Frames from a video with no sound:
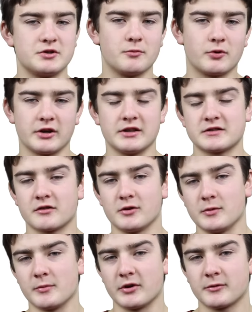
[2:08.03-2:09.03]
what you put in is
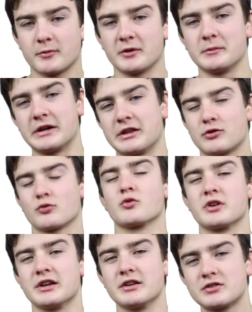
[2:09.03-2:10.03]
going to be multiplied by
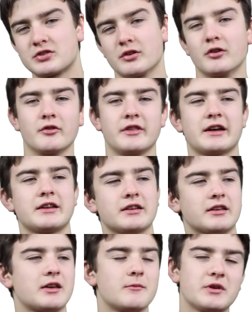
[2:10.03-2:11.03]
three. So
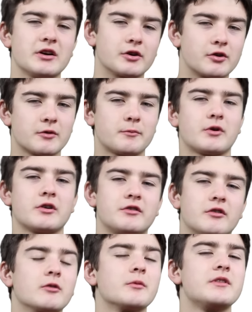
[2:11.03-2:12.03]
that can be a good
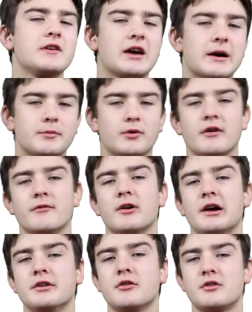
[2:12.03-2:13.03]
part to earn with the app.
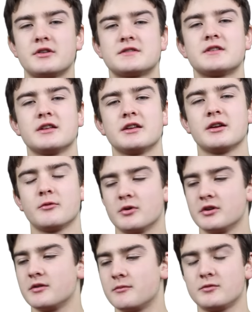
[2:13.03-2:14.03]
However, I noticed that it
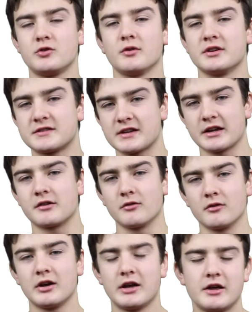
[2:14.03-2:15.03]
would do a
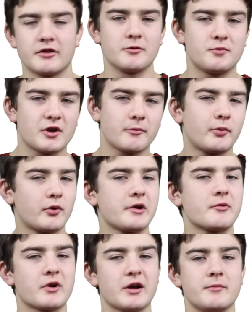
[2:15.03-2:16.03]
cycle. There'd be a
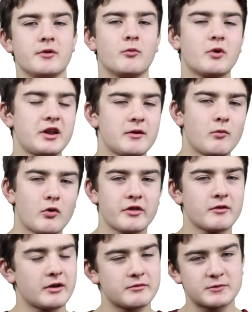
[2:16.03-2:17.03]
point where I'd be winning more than